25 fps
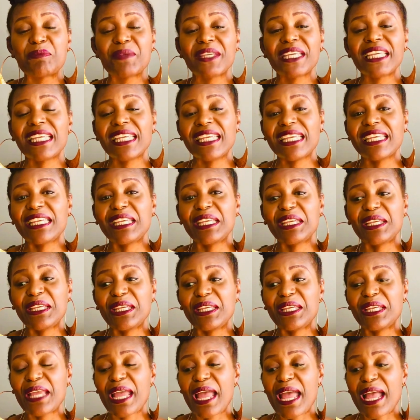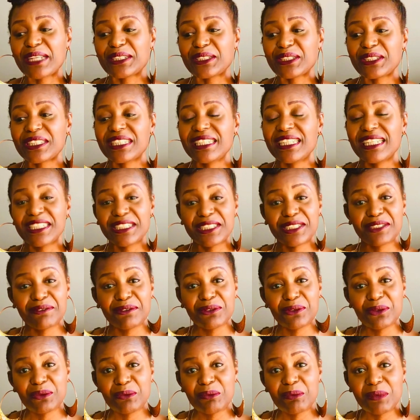he actually
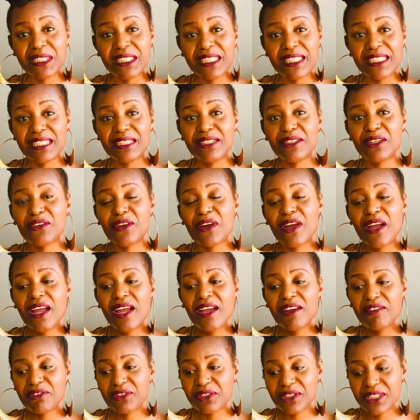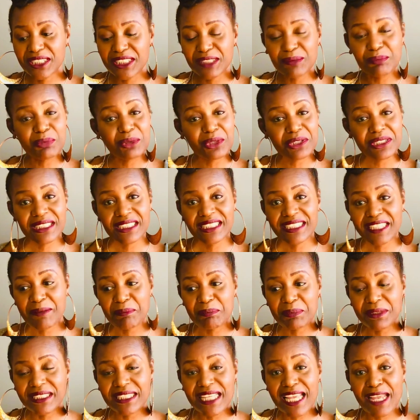interviewed me for this book, The
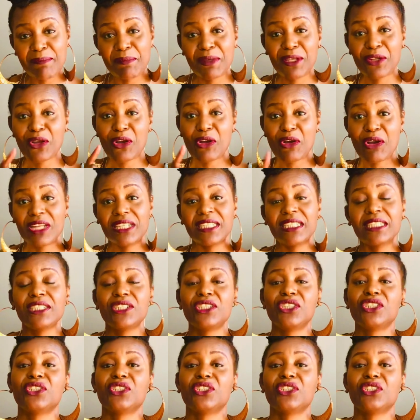Temp Assignment, on his